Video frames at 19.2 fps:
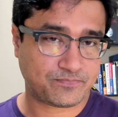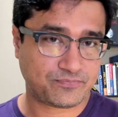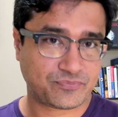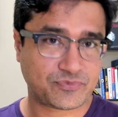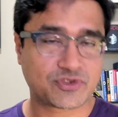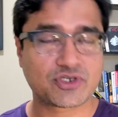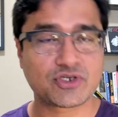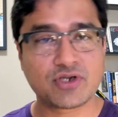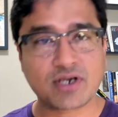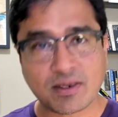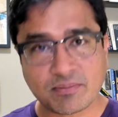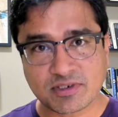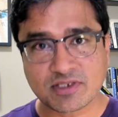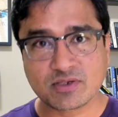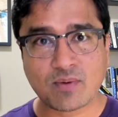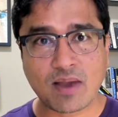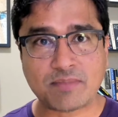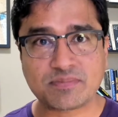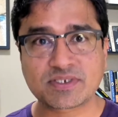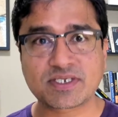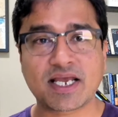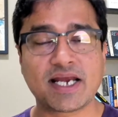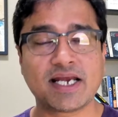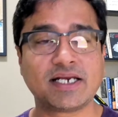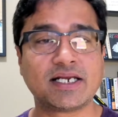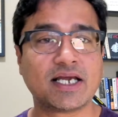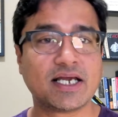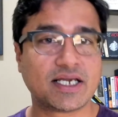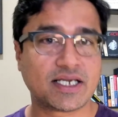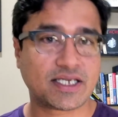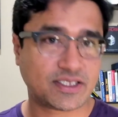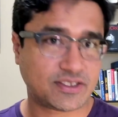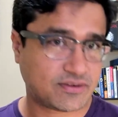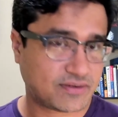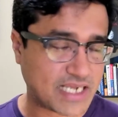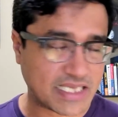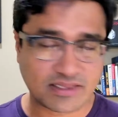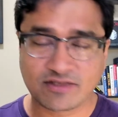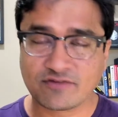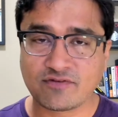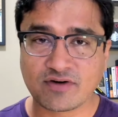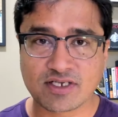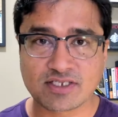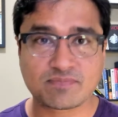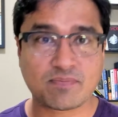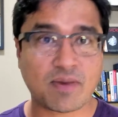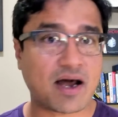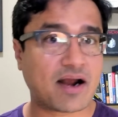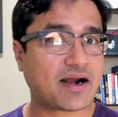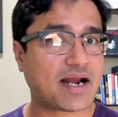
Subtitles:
So you come to the website, you get the first bar,